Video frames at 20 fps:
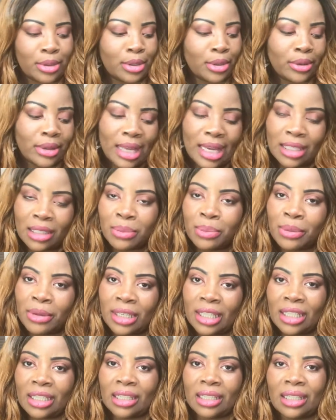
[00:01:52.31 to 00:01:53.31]
So that's
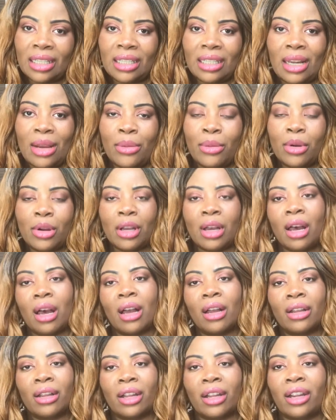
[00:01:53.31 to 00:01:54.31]
pretty good. I will
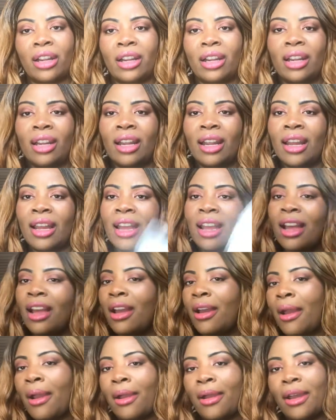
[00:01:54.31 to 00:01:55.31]
conquer
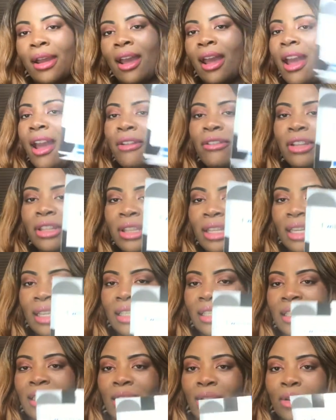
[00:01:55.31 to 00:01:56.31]

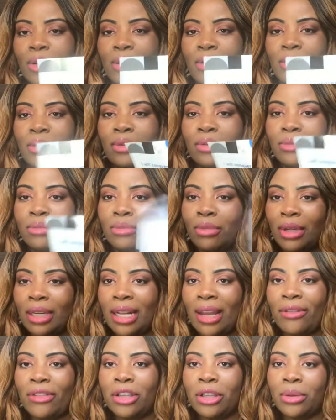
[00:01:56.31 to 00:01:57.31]
everything. So
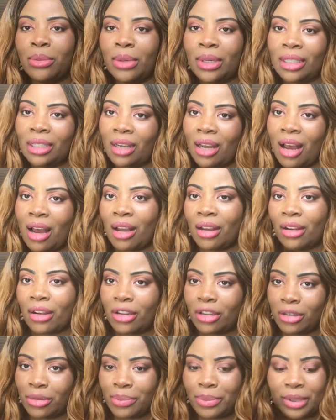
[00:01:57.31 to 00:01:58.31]
whatever you wanna
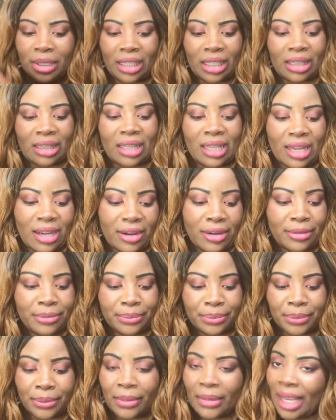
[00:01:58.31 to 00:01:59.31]
conquer, you put it there
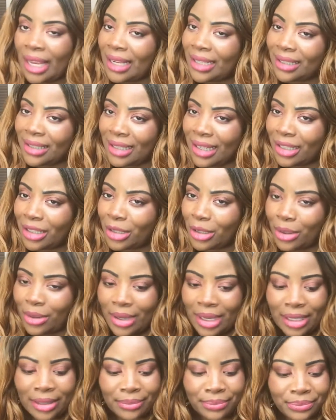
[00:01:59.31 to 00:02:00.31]
and stick to
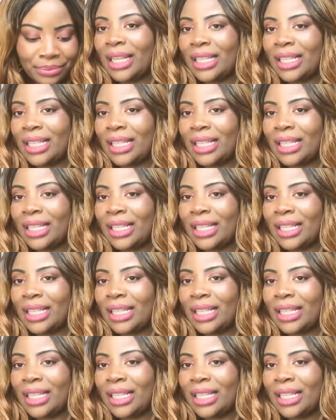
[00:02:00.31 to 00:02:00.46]
it.